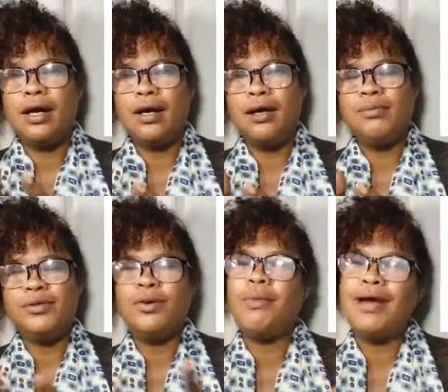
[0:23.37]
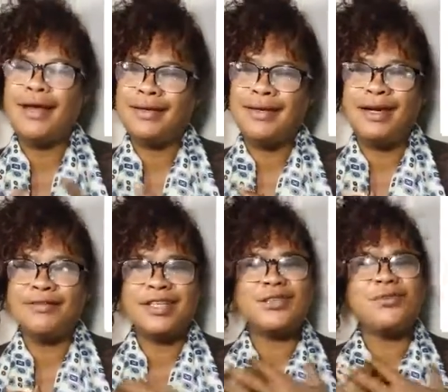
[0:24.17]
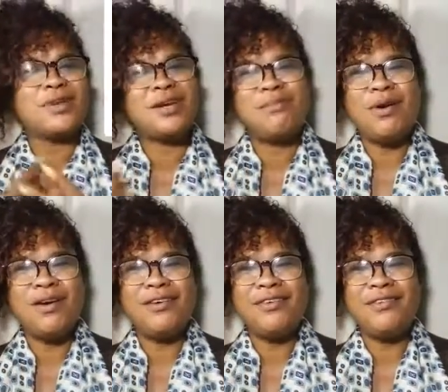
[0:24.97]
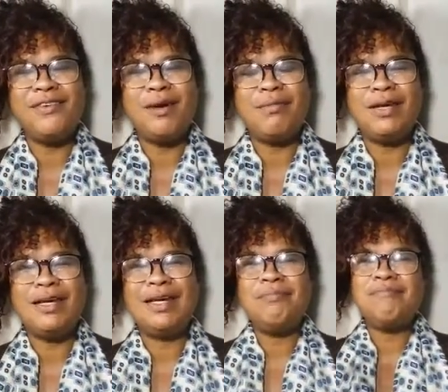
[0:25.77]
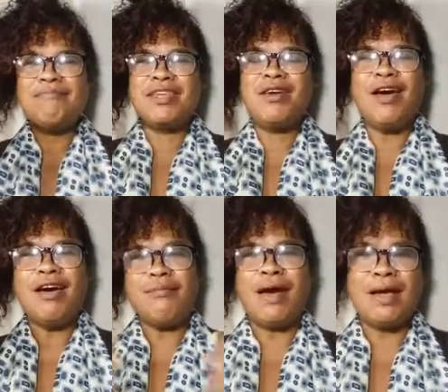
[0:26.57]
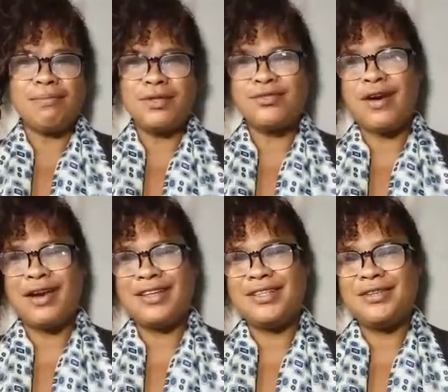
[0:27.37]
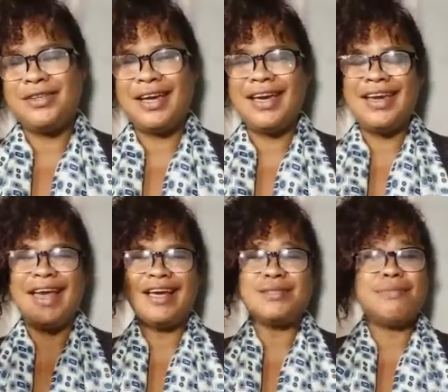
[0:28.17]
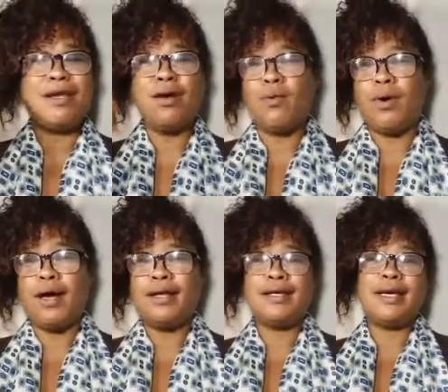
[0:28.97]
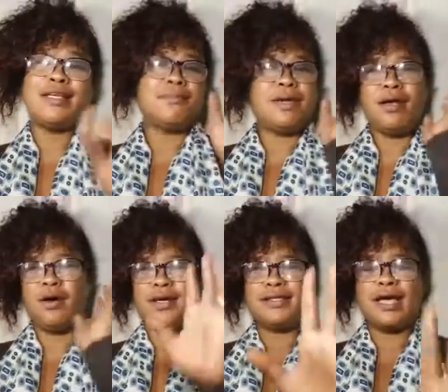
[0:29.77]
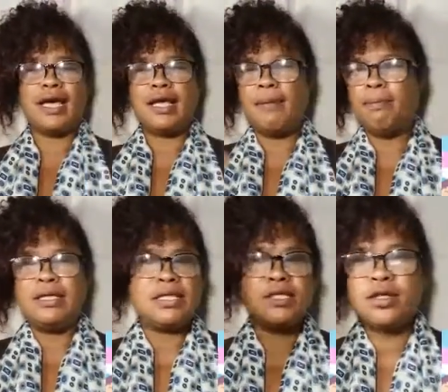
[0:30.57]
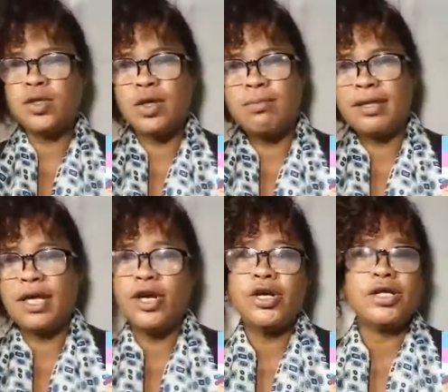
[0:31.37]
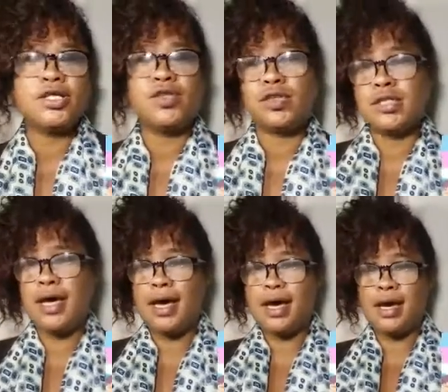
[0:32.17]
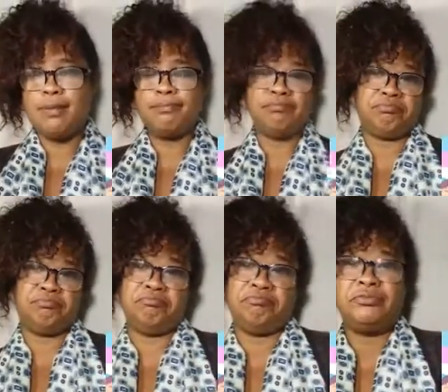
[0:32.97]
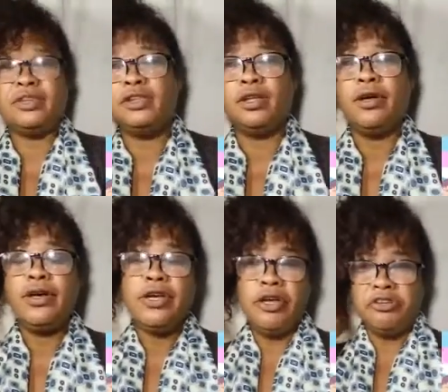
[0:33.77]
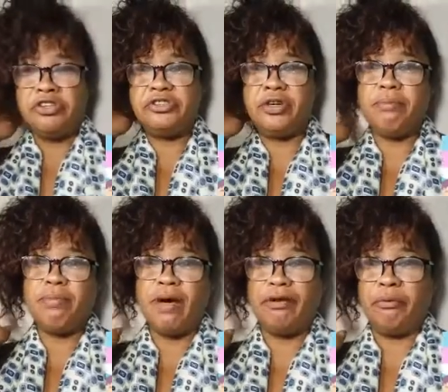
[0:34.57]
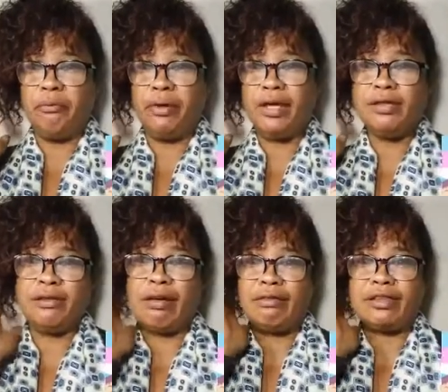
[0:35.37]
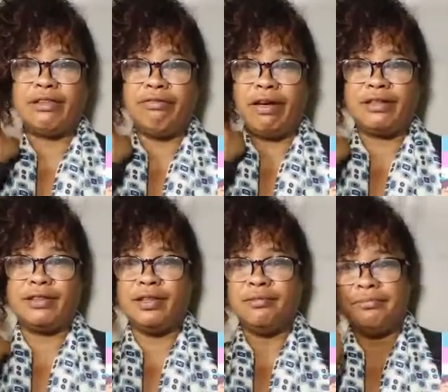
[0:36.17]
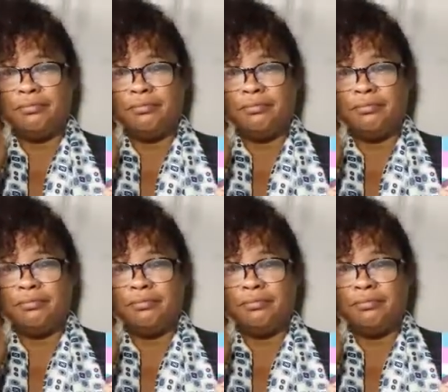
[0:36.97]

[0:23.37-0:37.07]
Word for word: um, to all my latin loves that's already part of the family you have my utmost gratitude it has been a while it has been a hot second and please let's not talk about the hair this took time this took about a week to cultivate